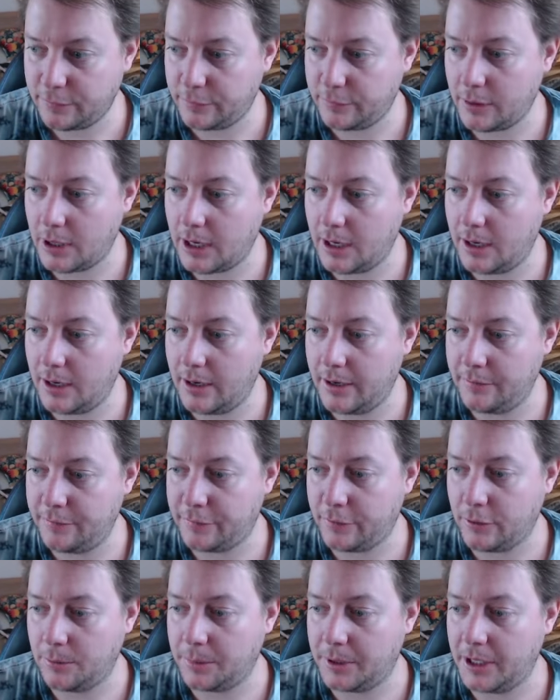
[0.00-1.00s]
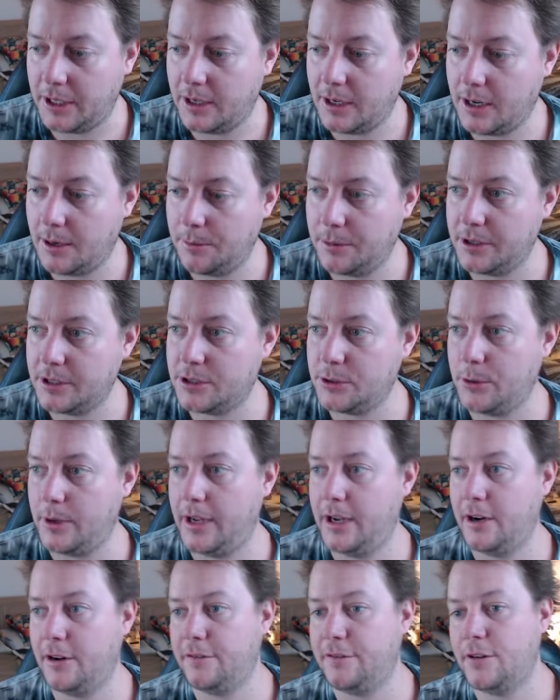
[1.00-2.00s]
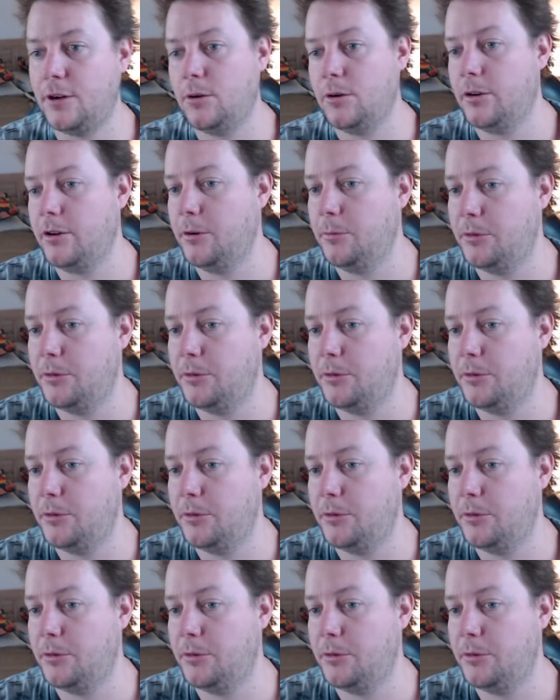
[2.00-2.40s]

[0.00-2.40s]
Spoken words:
from GitHub into our folder,